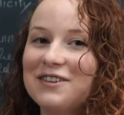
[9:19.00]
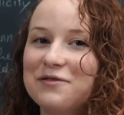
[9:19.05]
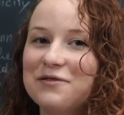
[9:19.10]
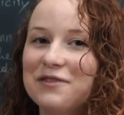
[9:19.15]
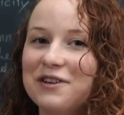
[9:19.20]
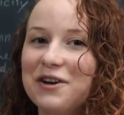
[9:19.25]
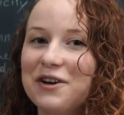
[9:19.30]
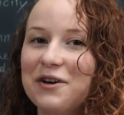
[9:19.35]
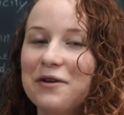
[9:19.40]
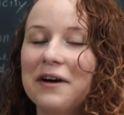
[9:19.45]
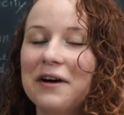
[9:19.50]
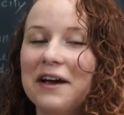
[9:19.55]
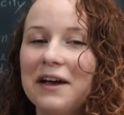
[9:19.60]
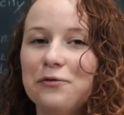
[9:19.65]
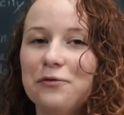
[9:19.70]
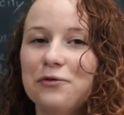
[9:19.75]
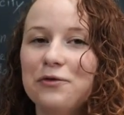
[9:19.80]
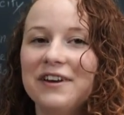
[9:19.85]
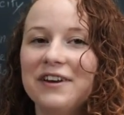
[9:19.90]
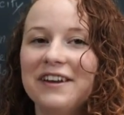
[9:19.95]
video.
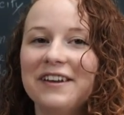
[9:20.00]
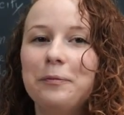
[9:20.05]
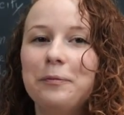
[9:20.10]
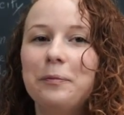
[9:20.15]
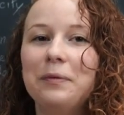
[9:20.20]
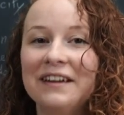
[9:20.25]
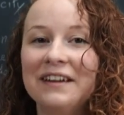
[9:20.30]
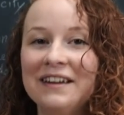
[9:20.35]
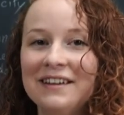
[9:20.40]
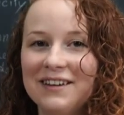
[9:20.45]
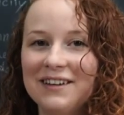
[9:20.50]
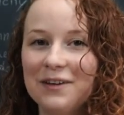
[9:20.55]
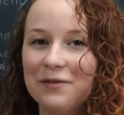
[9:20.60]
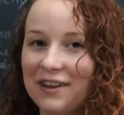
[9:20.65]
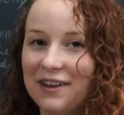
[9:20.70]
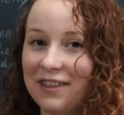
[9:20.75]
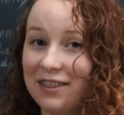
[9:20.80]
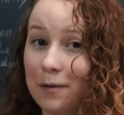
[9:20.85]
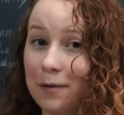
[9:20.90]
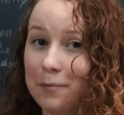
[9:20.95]
If you did, please give it
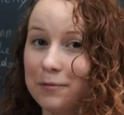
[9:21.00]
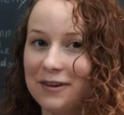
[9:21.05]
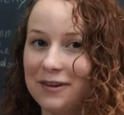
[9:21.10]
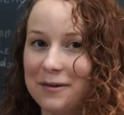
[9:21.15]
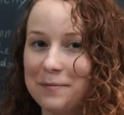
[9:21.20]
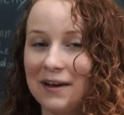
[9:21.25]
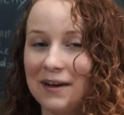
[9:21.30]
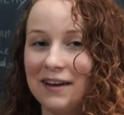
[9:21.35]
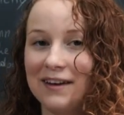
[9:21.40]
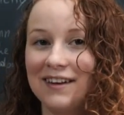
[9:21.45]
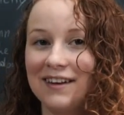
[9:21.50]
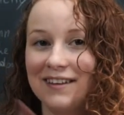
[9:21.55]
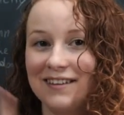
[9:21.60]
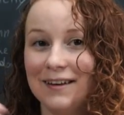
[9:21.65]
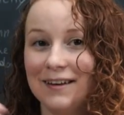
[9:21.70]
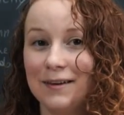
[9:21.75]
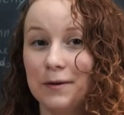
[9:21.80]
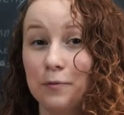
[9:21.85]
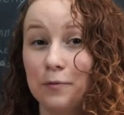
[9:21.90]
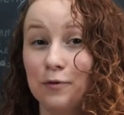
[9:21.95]
a thumbs up and hit
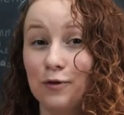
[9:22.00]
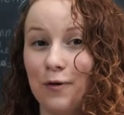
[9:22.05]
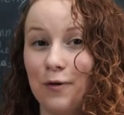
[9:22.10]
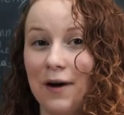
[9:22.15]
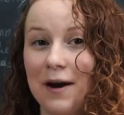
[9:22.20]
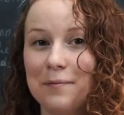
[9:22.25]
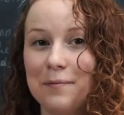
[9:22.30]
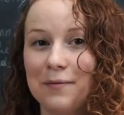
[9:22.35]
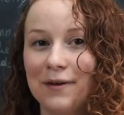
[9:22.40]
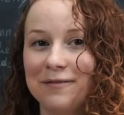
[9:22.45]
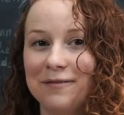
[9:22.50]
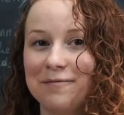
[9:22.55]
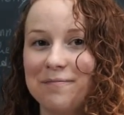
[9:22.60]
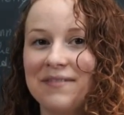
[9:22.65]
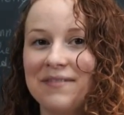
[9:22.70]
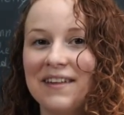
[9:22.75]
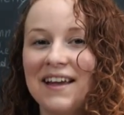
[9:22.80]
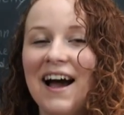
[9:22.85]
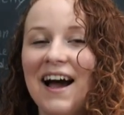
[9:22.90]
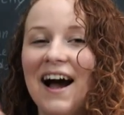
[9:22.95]
that subscribe button.
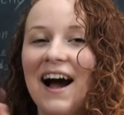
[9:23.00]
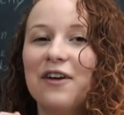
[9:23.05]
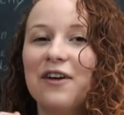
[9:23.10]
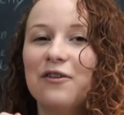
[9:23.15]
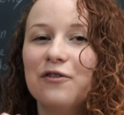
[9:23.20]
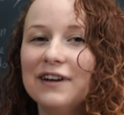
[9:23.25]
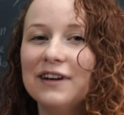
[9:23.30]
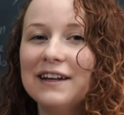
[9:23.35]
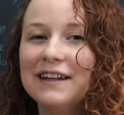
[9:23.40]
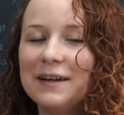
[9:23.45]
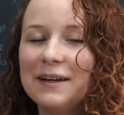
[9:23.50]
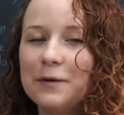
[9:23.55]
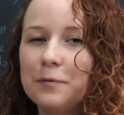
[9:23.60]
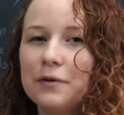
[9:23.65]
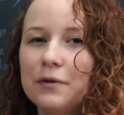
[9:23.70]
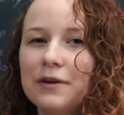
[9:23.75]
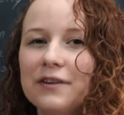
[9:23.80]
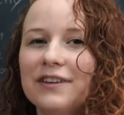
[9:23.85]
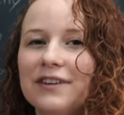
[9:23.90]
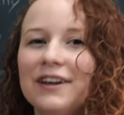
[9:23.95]
I really
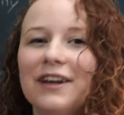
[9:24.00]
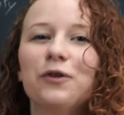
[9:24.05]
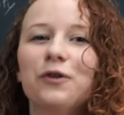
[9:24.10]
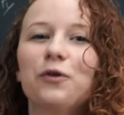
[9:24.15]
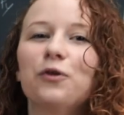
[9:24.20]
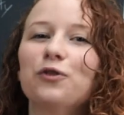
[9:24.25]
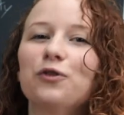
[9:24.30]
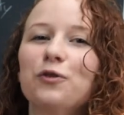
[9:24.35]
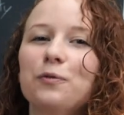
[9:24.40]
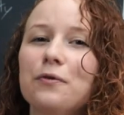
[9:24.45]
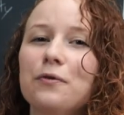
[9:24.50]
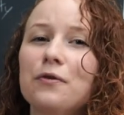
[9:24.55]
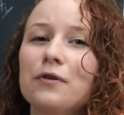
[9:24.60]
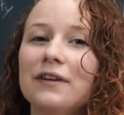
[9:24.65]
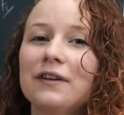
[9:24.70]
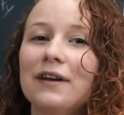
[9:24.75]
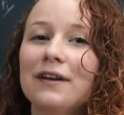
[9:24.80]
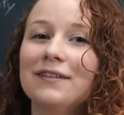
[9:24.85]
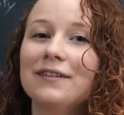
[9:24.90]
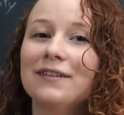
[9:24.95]
appreciate your support,
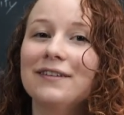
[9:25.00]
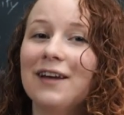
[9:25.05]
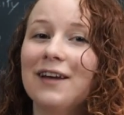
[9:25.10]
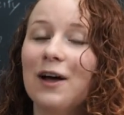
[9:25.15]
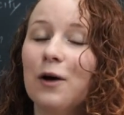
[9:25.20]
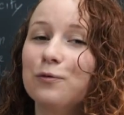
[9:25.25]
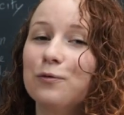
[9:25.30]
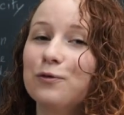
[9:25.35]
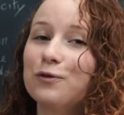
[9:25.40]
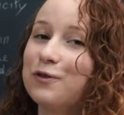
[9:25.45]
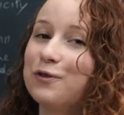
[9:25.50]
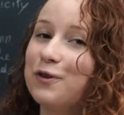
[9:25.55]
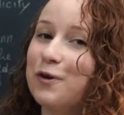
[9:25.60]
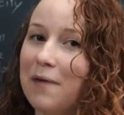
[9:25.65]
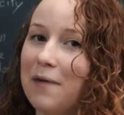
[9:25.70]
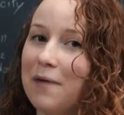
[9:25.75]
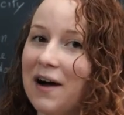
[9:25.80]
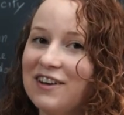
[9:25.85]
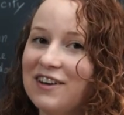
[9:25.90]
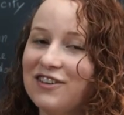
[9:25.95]
as this helps to grow
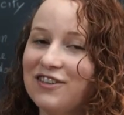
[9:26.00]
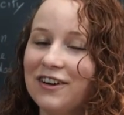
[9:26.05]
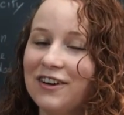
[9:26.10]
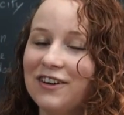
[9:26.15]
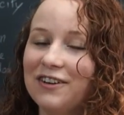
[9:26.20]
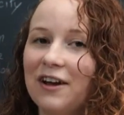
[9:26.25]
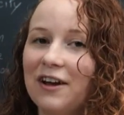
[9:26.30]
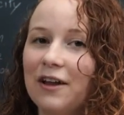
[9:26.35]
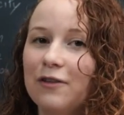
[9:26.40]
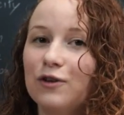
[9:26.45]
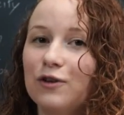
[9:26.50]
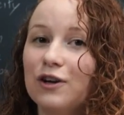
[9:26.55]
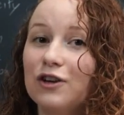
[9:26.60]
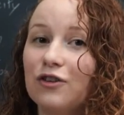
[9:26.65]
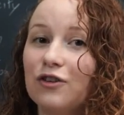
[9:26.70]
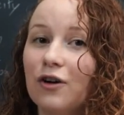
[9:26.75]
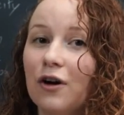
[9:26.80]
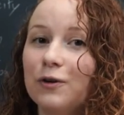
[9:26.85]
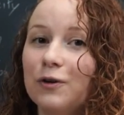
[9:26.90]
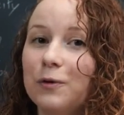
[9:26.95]
my channel and
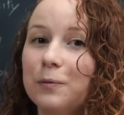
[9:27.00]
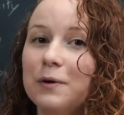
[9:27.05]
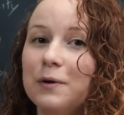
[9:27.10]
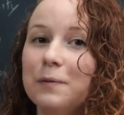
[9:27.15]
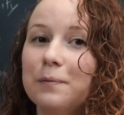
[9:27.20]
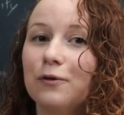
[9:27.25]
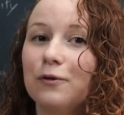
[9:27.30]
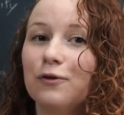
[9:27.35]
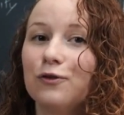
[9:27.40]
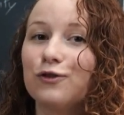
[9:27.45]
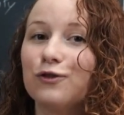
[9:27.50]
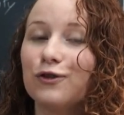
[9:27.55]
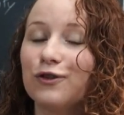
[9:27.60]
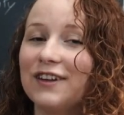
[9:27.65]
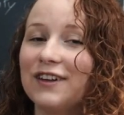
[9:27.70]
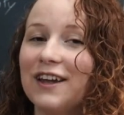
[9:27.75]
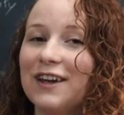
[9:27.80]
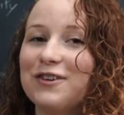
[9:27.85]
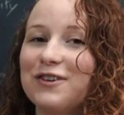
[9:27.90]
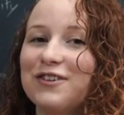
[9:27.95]
reach other people just
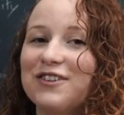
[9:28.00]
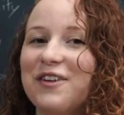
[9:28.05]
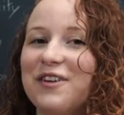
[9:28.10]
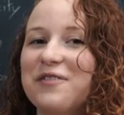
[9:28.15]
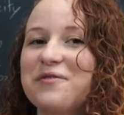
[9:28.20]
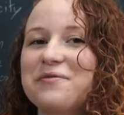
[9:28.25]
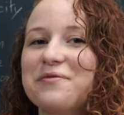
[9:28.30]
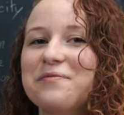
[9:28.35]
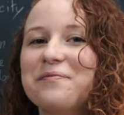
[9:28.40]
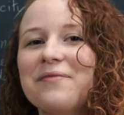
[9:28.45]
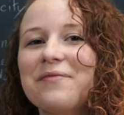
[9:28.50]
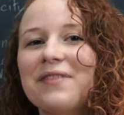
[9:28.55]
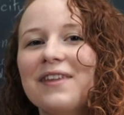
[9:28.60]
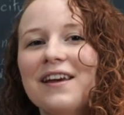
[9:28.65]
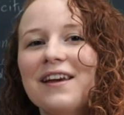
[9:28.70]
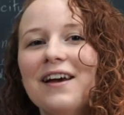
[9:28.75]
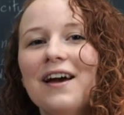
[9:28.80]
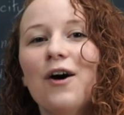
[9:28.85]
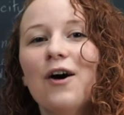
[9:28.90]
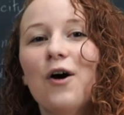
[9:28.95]
like yourself.
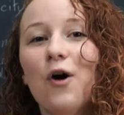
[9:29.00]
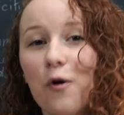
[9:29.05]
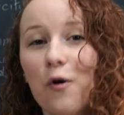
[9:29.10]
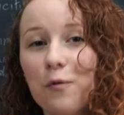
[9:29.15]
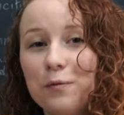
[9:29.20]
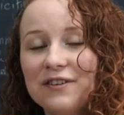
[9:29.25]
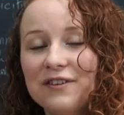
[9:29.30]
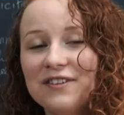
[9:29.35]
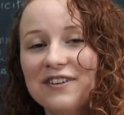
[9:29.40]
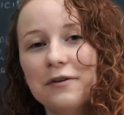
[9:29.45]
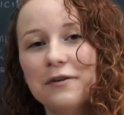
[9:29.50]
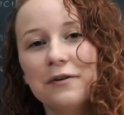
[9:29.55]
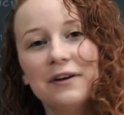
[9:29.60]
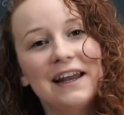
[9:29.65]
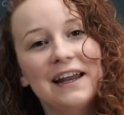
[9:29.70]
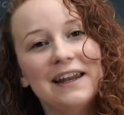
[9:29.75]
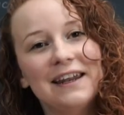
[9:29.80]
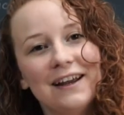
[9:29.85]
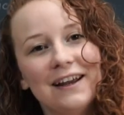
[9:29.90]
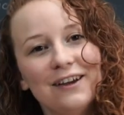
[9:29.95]
Hope to see you
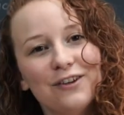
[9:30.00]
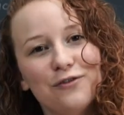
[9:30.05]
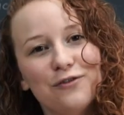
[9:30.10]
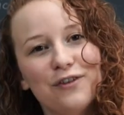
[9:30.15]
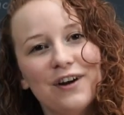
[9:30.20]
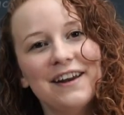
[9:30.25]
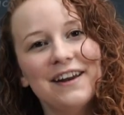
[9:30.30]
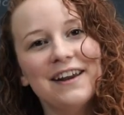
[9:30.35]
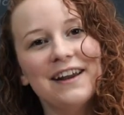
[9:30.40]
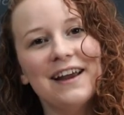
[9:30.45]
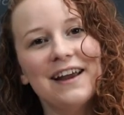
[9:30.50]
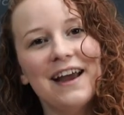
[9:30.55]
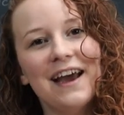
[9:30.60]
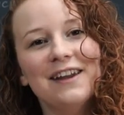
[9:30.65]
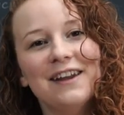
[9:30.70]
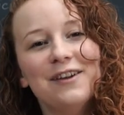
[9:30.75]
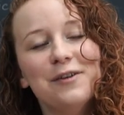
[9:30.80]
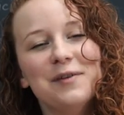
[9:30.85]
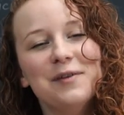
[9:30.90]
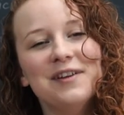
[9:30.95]
again next Friday, and
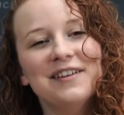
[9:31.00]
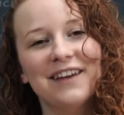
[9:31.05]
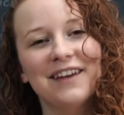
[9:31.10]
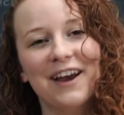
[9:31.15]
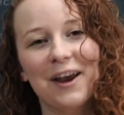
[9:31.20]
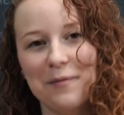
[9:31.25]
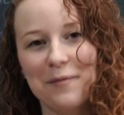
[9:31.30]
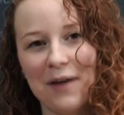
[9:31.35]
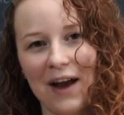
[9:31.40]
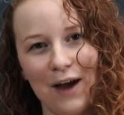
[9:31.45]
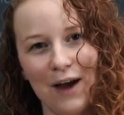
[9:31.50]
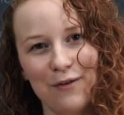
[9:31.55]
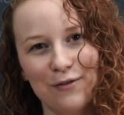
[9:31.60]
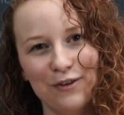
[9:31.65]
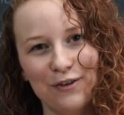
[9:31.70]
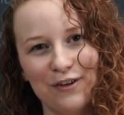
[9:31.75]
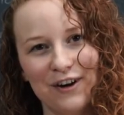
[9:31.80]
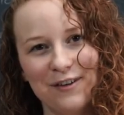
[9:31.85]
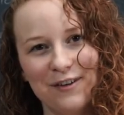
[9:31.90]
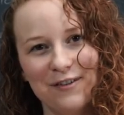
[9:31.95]
in the meantime, have a
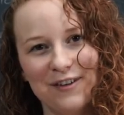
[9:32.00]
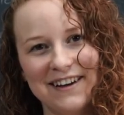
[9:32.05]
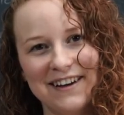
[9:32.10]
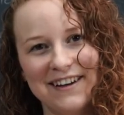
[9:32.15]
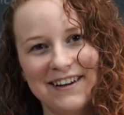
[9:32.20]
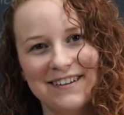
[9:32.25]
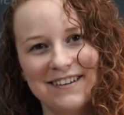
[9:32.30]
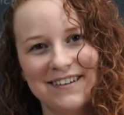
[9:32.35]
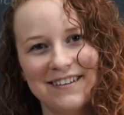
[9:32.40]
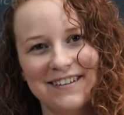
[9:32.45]
great week.